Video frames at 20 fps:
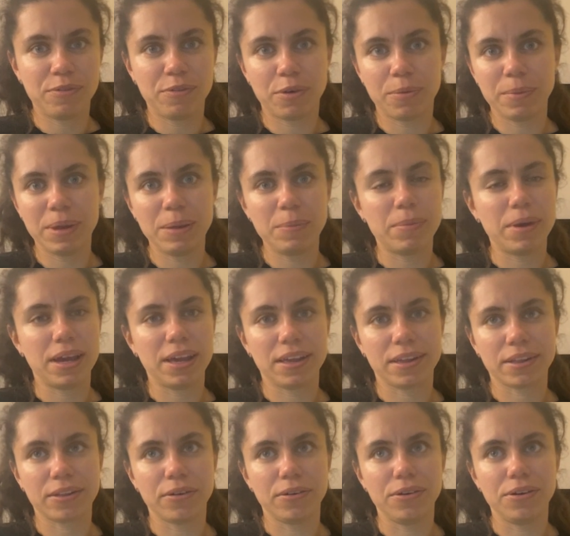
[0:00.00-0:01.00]
for me
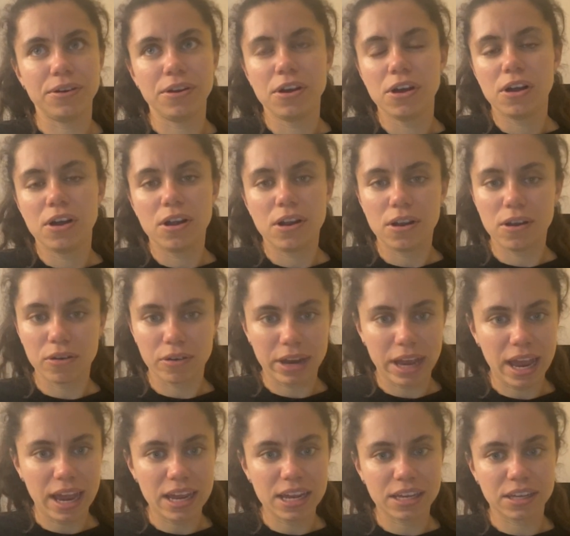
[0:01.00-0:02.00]
based on
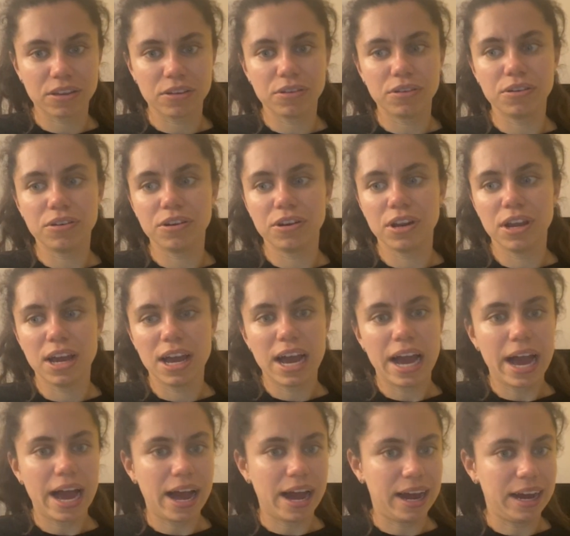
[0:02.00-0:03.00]
location
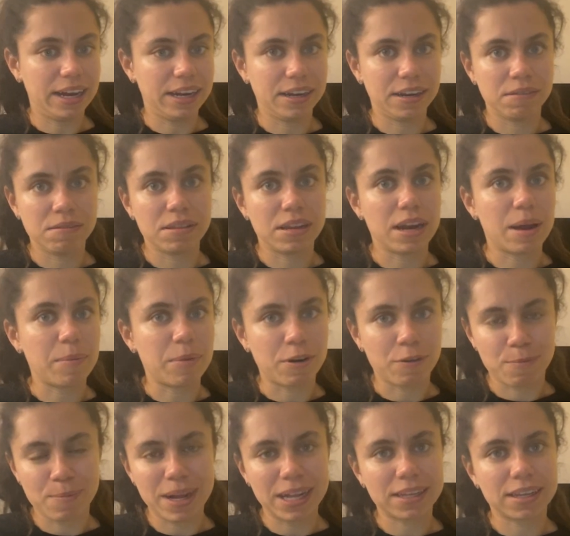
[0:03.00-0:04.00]
and number
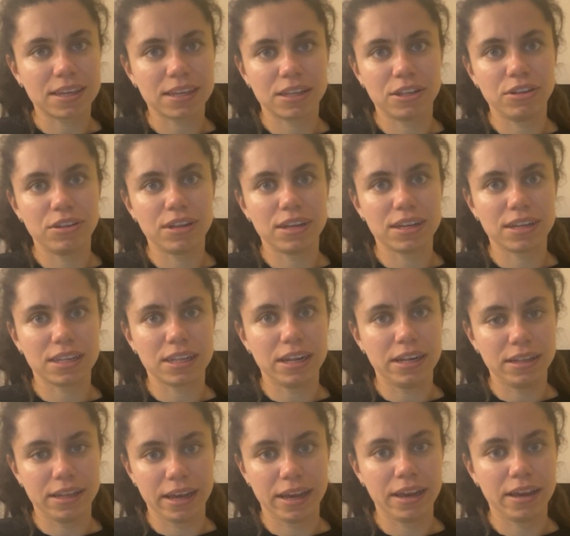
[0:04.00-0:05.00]
of maths students they'll
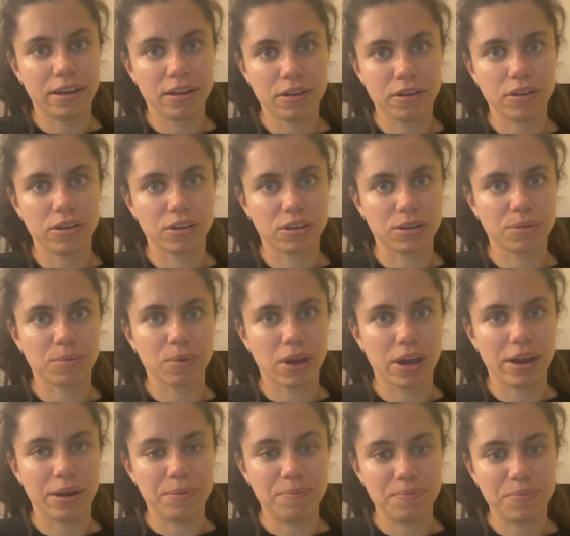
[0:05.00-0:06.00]
take because
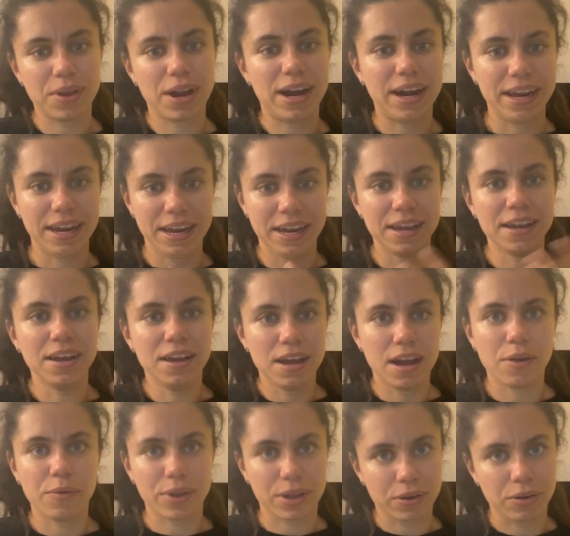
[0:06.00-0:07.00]
I
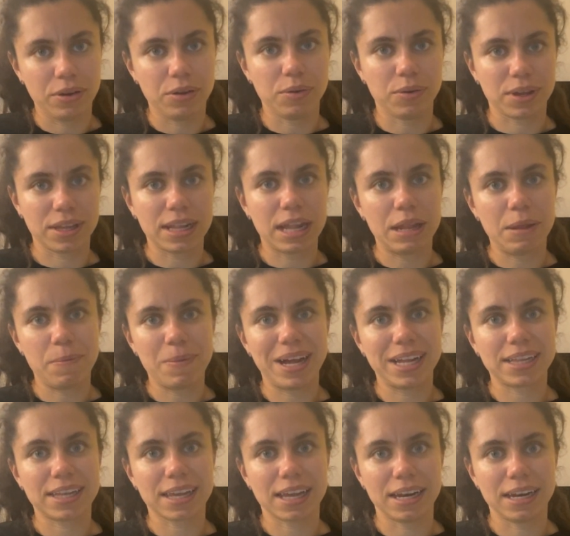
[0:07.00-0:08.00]
was going to study
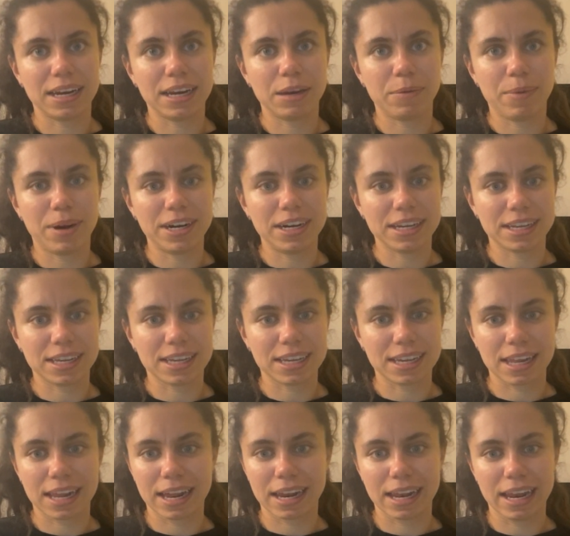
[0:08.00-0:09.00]
maths and it varies
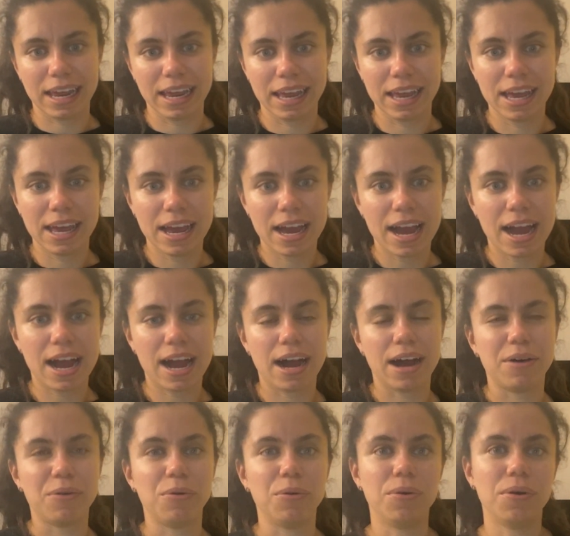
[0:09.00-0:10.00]
slightly
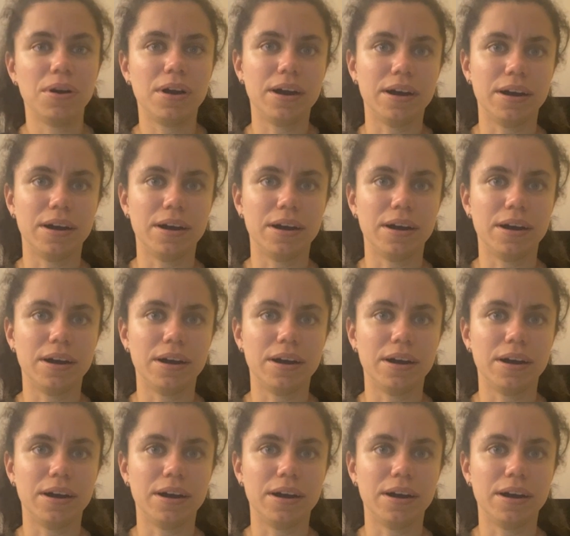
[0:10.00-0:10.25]
how